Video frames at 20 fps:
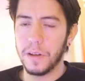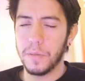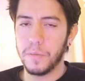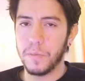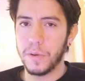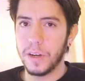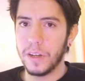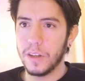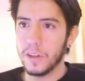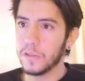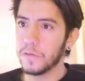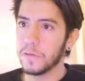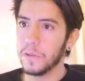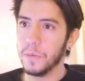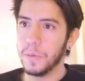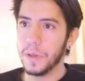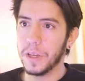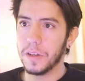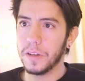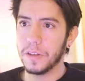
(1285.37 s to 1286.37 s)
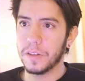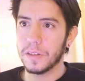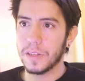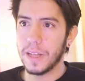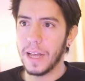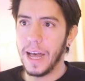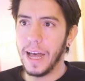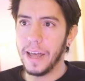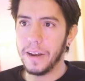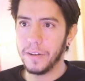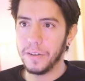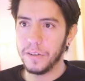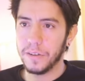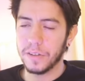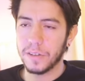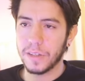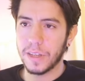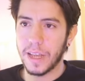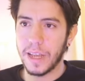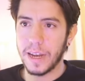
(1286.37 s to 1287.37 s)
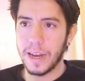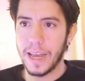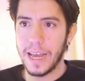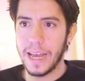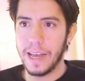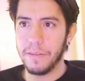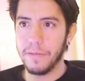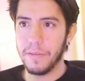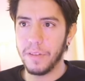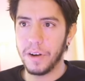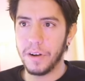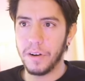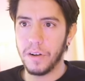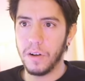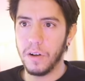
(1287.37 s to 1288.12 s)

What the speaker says: pretty useful because add-ons can have their